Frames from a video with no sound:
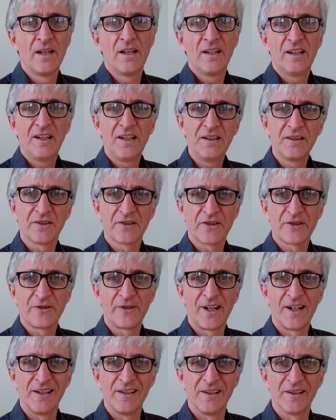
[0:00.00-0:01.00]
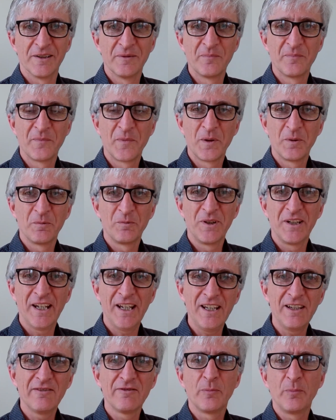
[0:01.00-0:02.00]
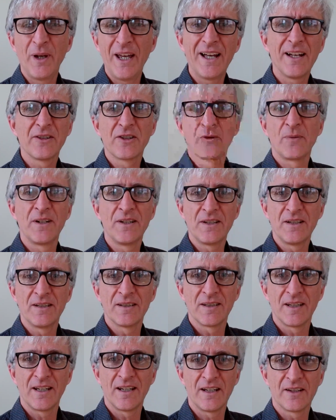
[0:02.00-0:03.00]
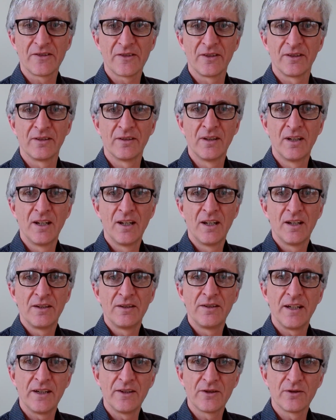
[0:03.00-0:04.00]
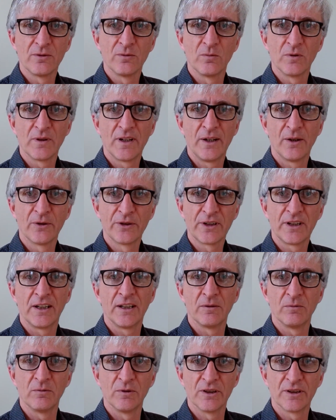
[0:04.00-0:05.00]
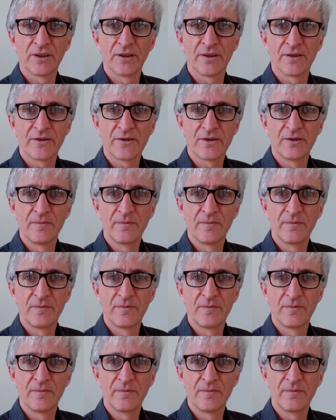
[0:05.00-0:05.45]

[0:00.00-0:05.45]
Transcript: In Australia, we have about 20,000 dental healthcare workers.